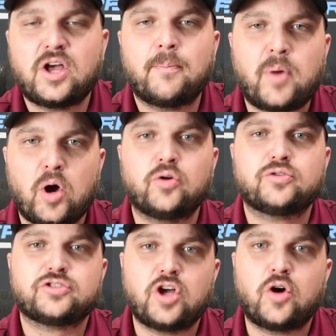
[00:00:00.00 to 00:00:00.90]
pose
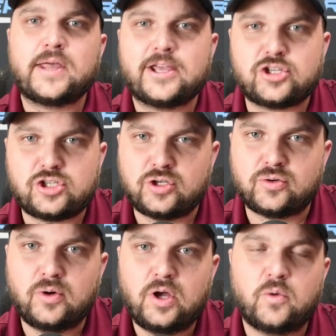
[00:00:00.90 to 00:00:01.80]
no issue
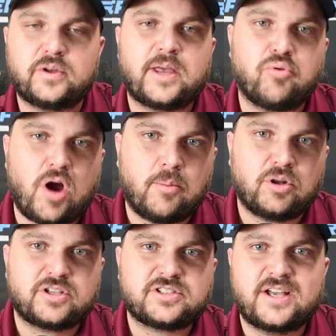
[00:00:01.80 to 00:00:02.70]
with a
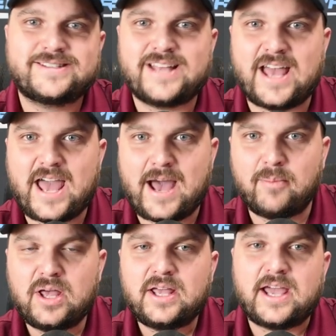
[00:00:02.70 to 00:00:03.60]
properly sized tab
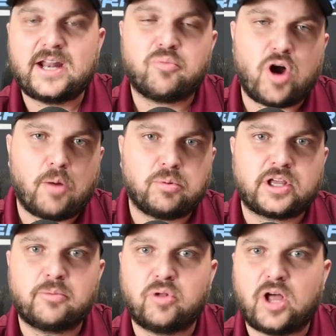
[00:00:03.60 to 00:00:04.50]
and a properly
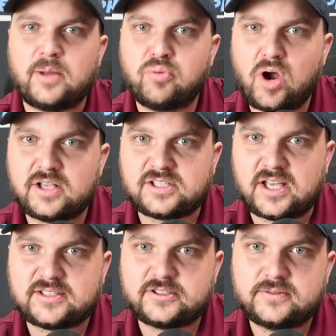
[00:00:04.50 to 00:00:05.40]
applied
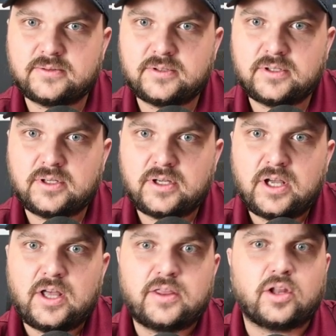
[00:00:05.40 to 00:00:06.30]
process.
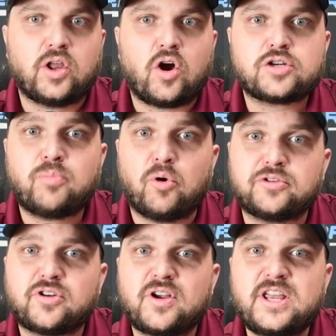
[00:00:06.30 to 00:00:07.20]
The large
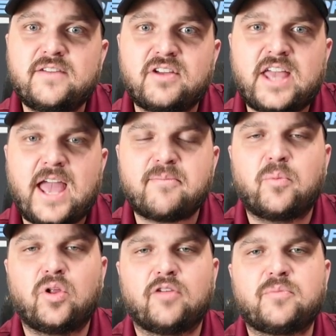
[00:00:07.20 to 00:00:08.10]
poles are even
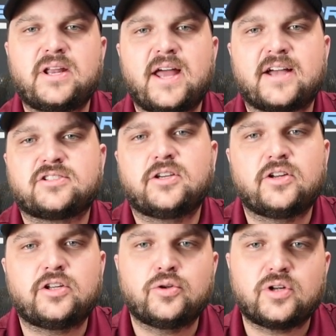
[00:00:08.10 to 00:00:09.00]
capable of being executed
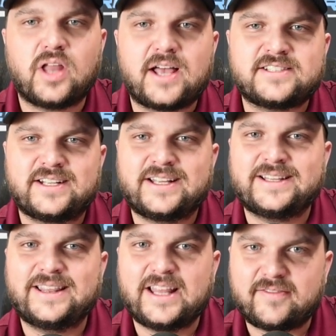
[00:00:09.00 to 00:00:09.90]
utilizing a
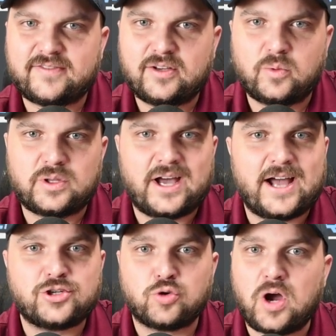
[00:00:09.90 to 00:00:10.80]
lift with a
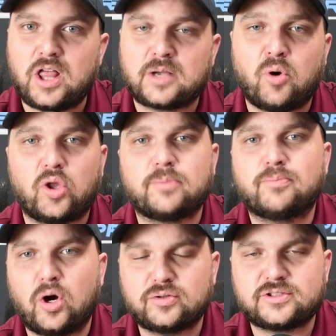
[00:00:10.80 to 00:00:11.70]
hydraulic pulling
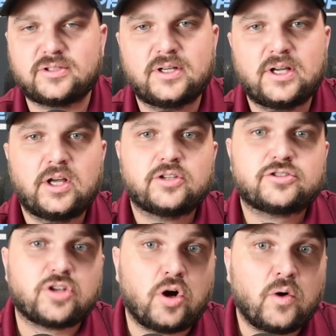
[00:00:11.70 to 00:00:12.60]
post.
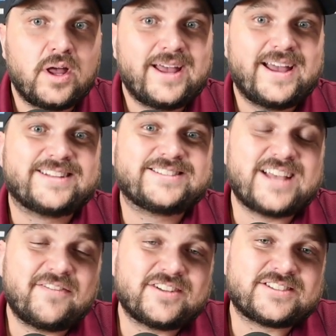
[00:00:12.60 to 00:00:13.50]
So, it's
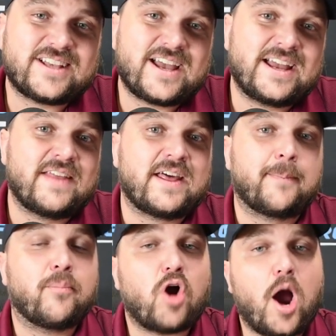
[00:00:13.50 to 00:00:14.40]
safe to say that a
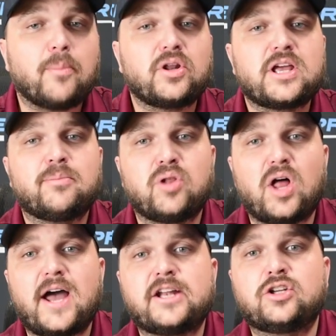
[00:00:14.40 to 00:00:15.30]
properly
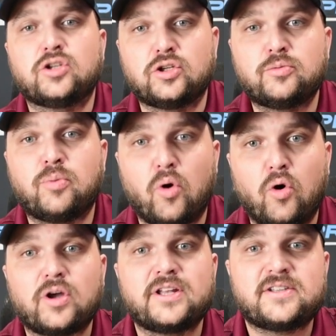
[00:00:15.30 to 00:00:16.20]
applied glue pole
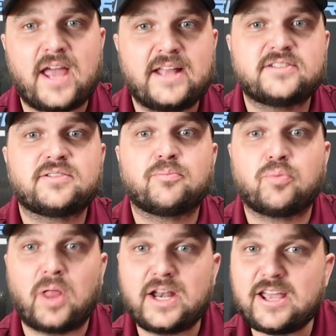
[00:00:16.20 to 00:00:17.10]
contains
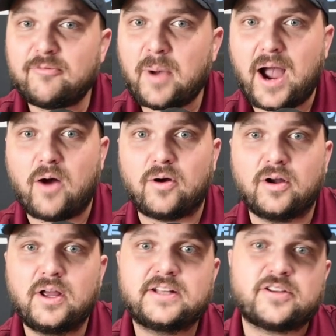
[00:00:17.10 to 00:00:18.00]
plenty of power
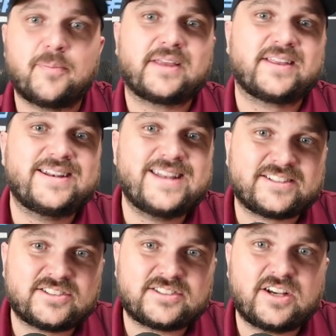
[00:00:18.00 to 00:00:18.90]
to make the
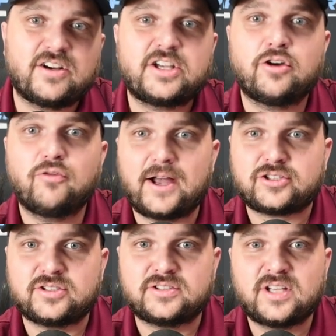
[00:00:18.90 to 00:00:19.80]
necessary
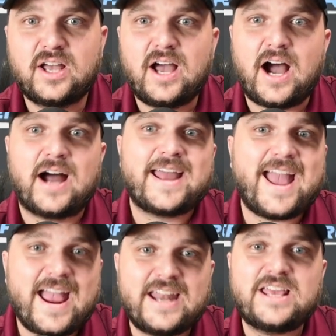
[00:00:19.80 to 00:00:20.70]
corrections on
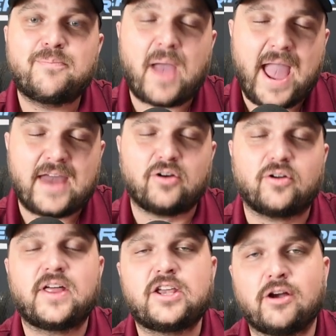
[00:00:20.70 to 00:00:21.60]
any panel
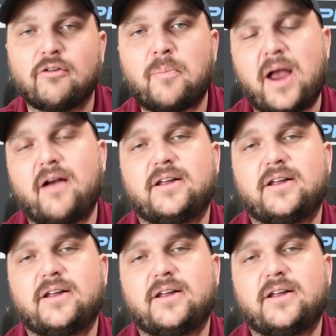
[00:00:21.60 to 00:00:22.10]
that you're repairing.